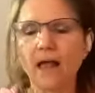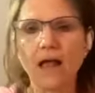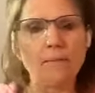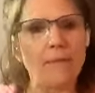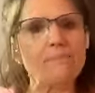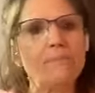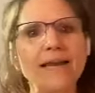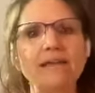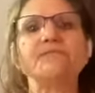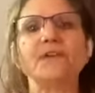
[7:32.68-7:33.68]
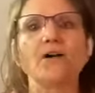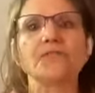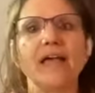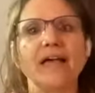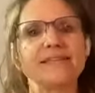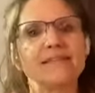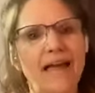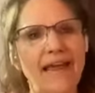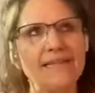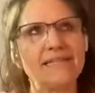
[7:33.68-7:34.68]
my body felt as
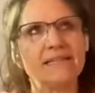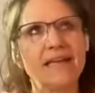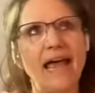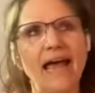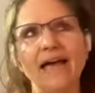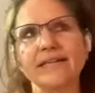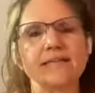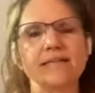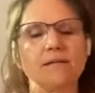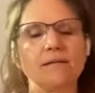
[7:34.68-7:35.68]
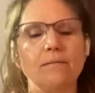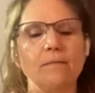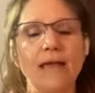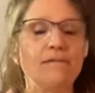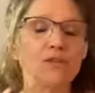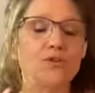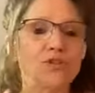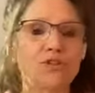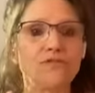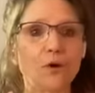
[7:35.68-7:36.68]
light as it
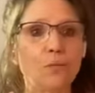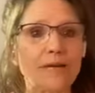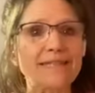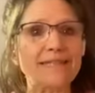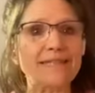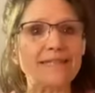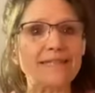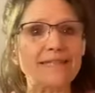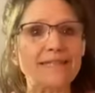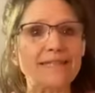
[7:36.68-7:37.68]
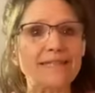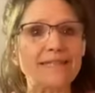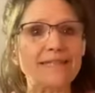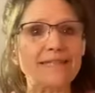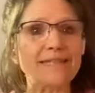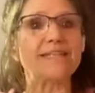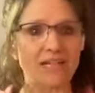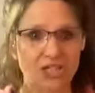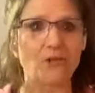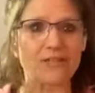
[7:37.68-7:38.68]
used to feel when I
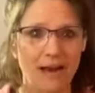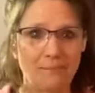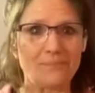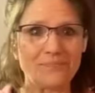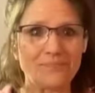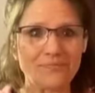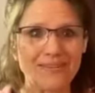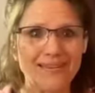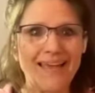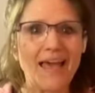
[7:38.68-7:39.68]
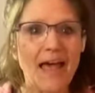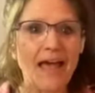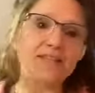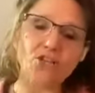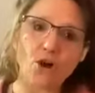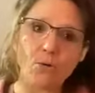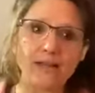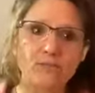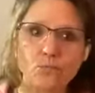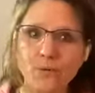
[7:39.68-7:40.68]
did Tai Chi all the time. And so I
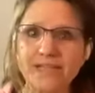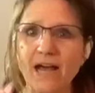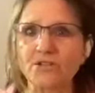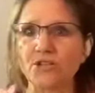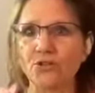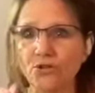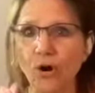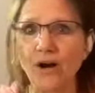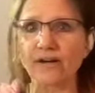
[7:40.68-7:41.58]
went down to New York